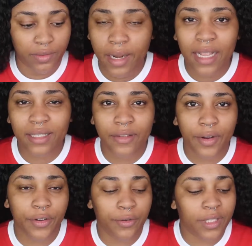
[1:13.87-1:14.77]
Next thing
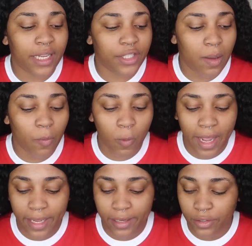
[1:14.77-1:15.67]
we're gonna do is I jump
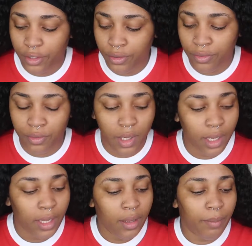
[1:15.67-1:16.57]
right
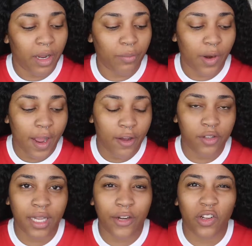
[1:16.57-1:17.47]
into my
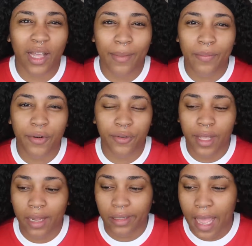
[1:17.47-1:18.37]
brows. I know a lot of people do
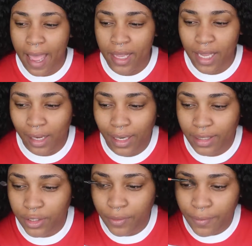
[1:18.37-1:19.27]
that last. I
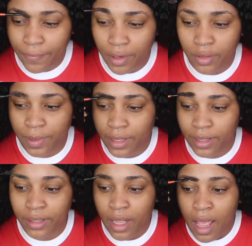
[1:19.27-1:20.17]
like to do it first
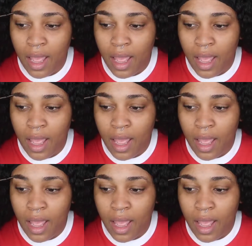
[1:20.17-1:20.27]
because